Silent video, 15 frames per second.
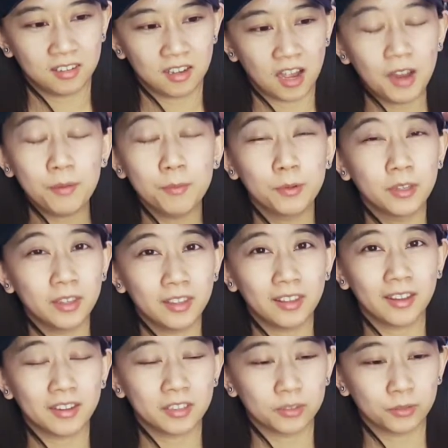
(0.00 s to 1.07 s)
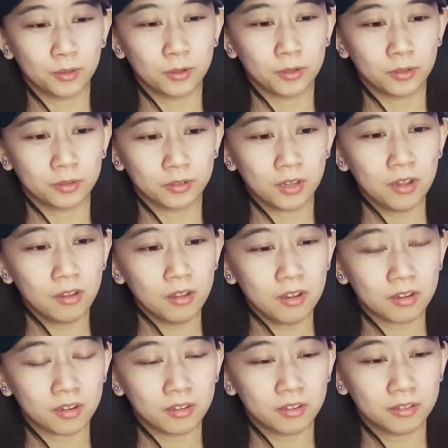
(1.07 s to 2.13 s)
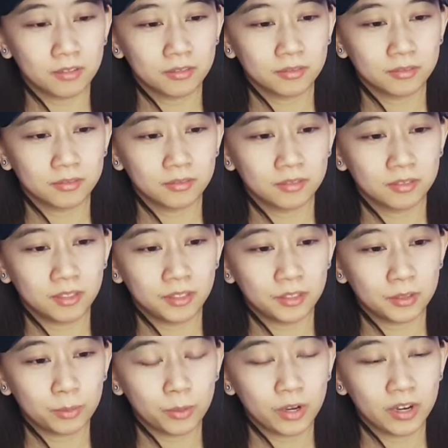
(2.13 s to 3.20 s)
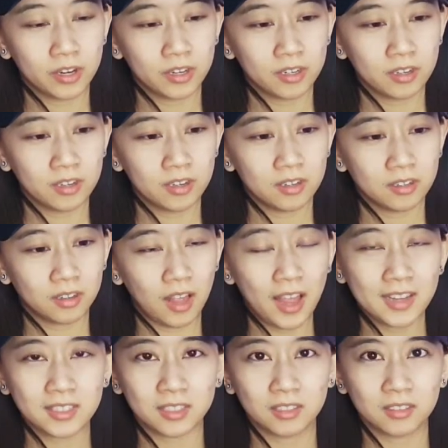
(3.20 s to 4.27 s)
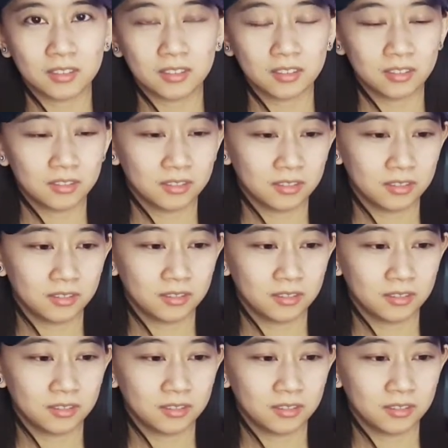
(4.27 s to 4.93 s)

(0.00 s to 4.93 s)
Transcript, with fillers: I really like his vocals. Oh look! He's wearing uh, glasses.